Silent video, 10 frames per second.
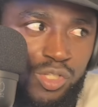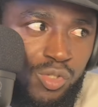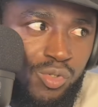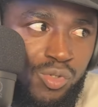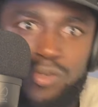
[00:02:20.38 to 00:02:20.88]

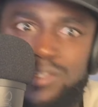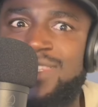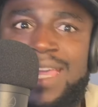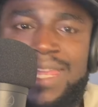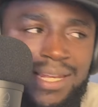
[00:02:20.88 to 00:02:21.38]
News or
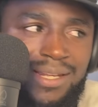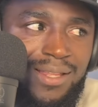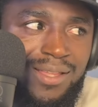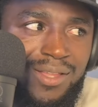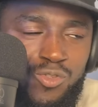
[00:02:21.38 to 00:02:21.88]
CNN
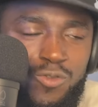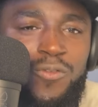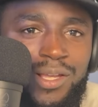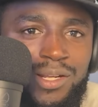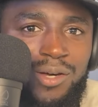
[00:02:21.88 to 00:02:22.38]
to
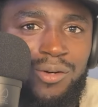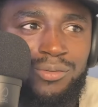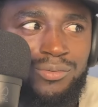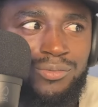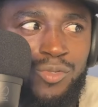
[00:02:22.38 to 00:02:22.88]
find out
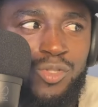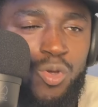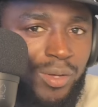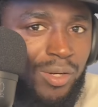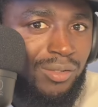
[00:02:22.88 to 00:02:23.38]
what's
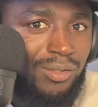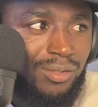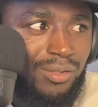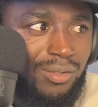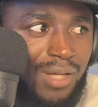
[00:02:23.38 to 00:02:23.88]
going on.
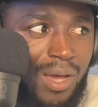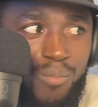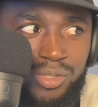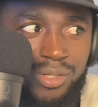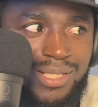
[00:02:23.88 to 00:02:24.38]
And
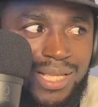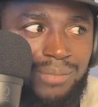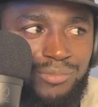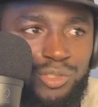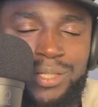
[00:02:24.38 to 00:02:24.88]
most of the
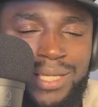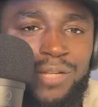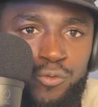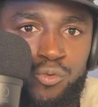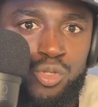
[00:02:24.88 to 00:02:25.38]
time, you don't get the
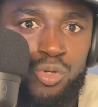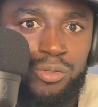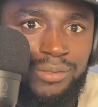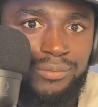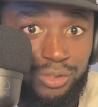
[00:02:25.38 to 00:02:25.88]
full
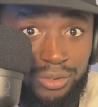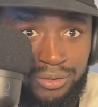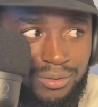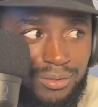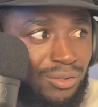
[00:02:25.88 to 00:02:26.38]
story, do you?
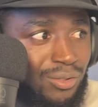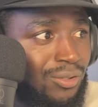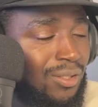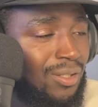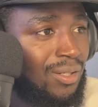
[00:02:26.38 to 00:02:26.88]

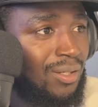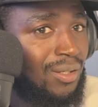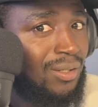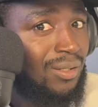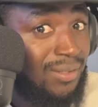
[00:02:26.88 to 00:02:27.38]
So,
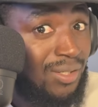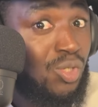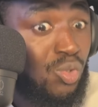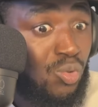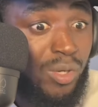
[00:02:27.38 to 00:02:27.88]
this is
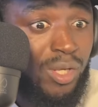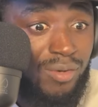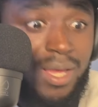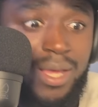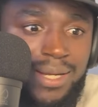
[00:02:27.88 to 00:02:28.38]
so
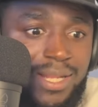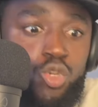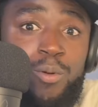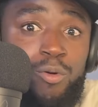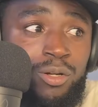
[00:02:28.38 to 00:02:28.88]
interesting. This
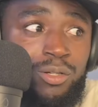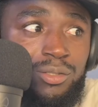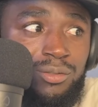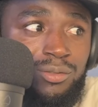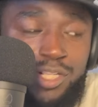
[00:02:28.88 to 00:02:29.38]
could be wrong.
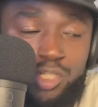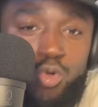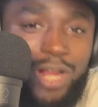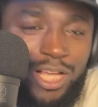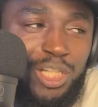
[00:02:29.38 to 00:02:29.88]
This
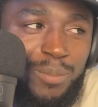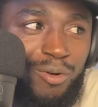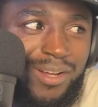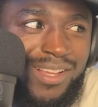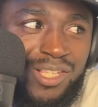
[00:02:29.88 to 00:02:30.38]
could actually be
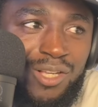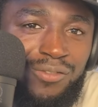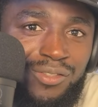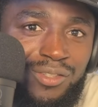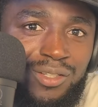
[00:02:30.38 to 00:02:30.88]
wrong
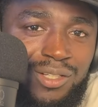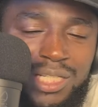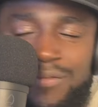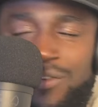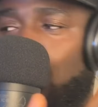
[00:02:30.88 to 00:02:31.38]
itself. You never know